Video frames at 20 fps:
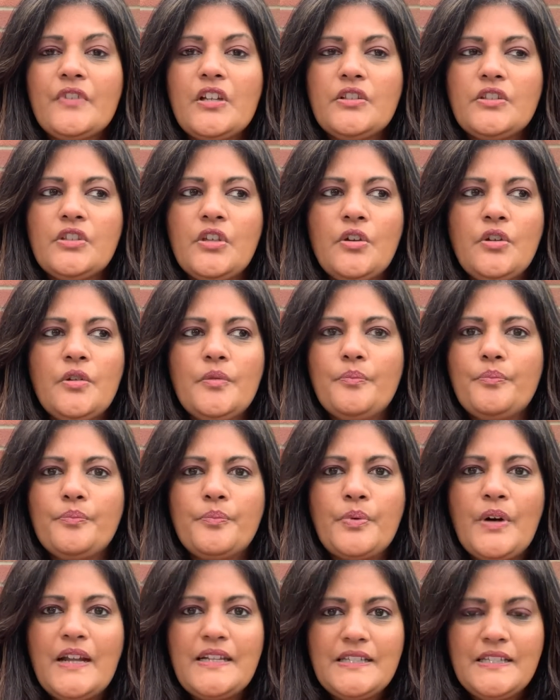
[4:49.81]
So
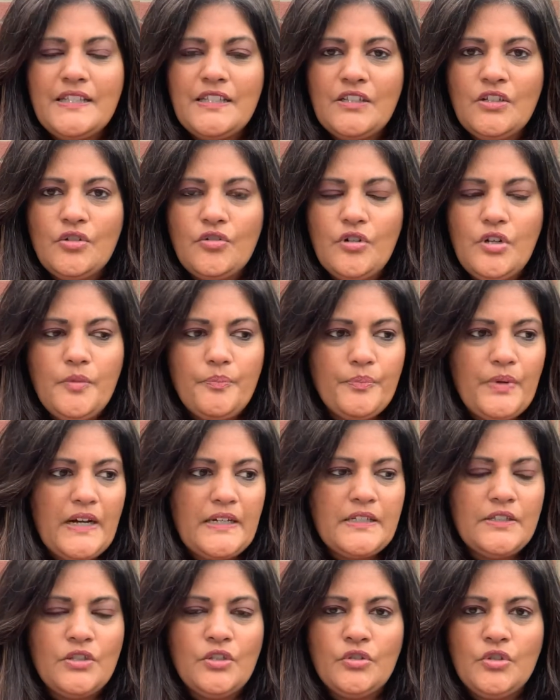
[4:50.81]
practice in a group,
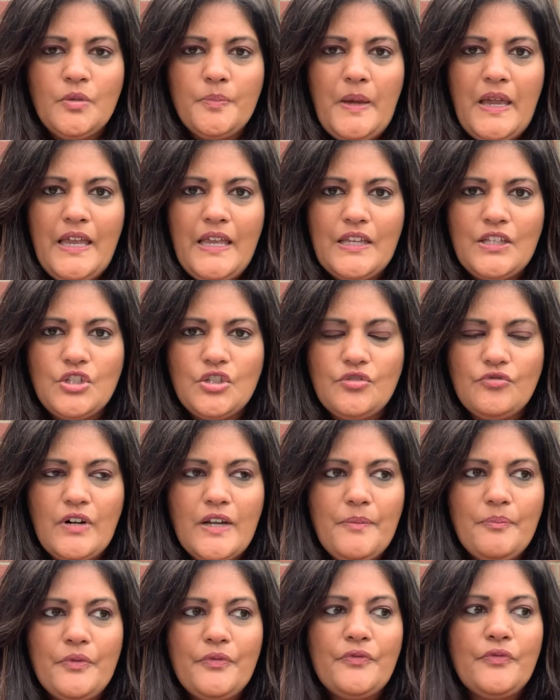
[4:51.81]
practice on your page,
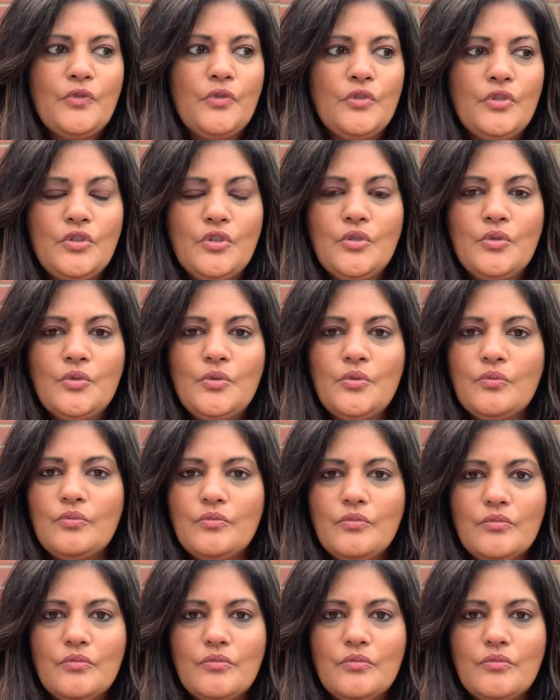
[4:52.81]
right? Before you